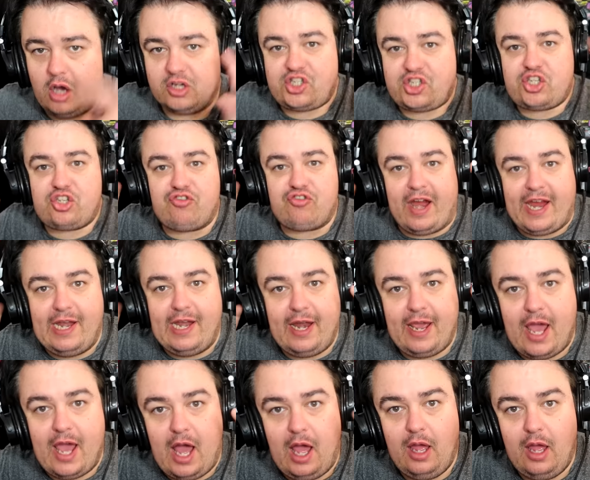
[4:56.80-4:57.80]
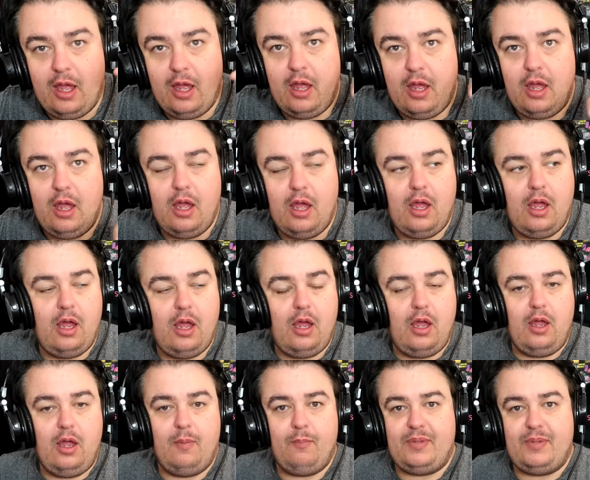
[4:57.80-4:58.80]
Australia?
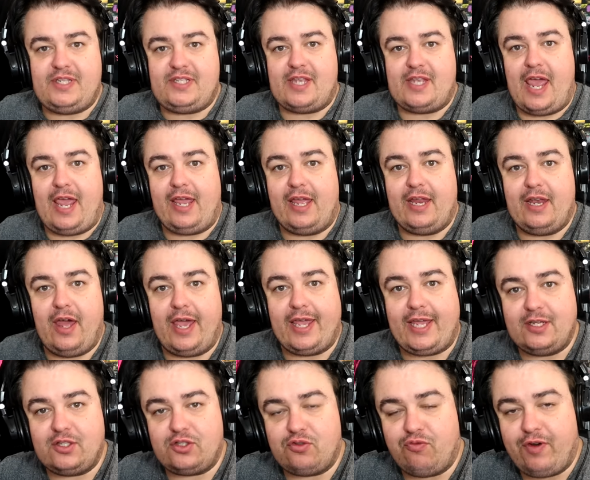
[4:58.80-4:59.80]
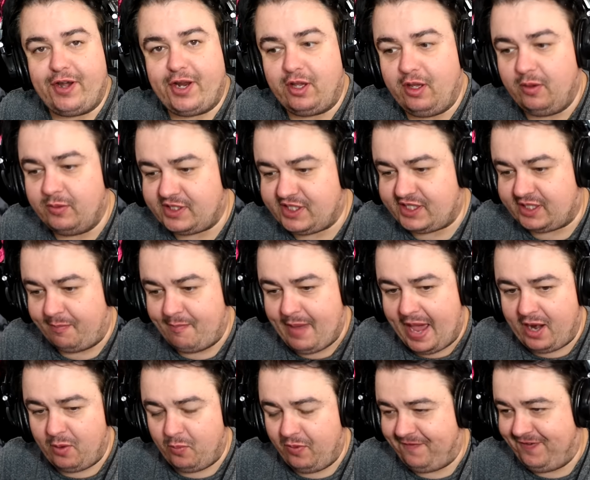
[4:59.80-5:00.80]
We He's saying it like it's real. What's the
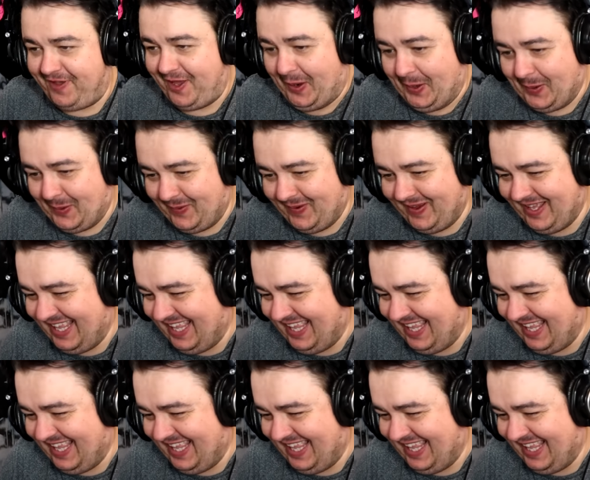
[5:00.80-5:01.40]
matter with you?